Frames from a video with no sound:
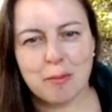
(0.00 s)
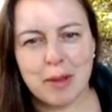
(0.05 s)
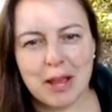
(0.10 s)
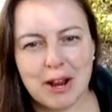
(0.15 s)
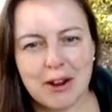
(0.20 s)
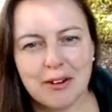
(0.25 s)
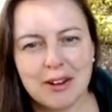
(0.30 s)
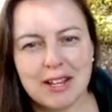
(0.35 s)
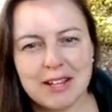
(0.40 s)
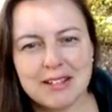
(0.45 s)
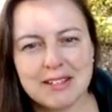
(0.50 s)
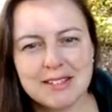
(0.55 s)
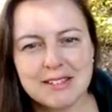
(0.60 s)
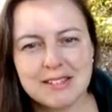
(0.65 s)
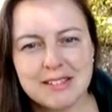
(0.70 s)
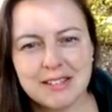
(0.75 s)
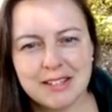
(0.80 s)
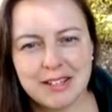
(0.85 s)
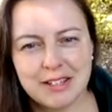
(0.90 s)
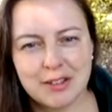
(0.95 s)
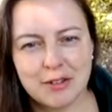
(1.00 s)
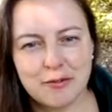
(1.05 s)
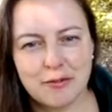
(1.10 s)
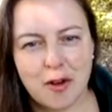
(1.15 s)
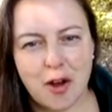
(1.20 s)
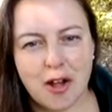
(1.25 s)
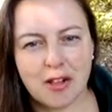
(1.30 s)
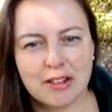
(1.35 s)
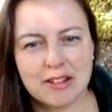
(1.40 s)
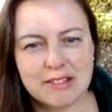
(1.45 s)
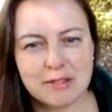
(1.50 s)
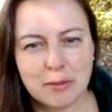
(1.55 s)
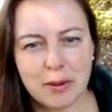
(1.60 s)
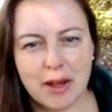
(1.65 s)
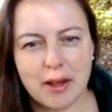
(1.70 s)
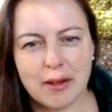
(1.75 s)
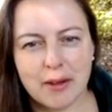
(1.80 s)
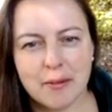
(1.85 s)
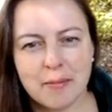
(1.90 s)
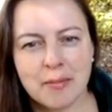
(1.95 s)
berries in the fall as
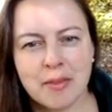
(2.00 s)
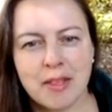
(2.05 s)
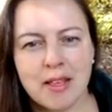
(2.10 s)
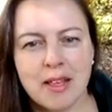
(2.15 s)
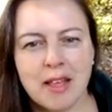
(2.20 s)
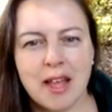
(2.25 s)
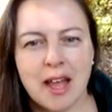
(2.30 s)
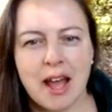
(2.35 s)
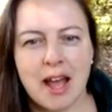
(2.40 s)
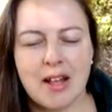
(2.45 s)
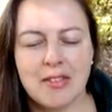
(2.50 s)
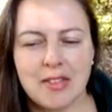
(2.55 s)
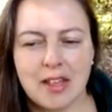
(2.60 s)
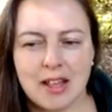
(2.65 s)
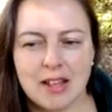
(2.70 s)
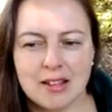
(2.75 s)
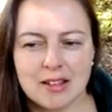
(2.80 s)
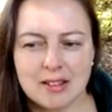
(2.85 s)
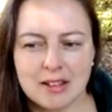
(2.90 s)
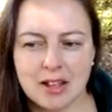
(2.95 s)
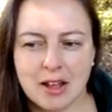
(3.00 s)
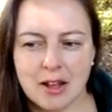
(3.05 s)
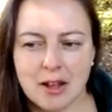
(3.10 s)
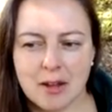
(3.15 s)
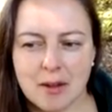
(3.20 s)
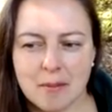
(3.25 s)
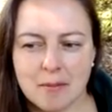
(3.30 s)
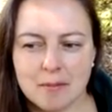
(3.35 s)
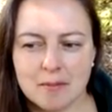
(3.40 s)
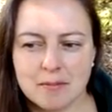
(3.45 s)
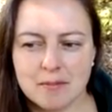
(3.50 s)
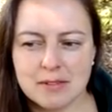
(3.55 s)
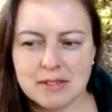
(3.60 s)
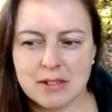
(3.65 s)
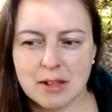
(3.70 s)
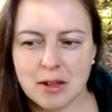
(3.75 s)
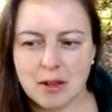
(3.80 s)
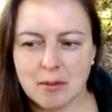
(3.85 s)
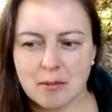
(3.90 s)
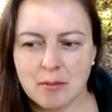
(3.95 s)
well, and then
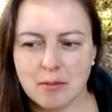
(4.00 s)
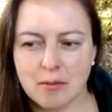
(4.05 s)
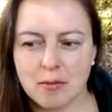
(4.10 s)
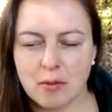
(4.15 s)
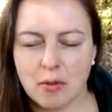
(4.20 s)
some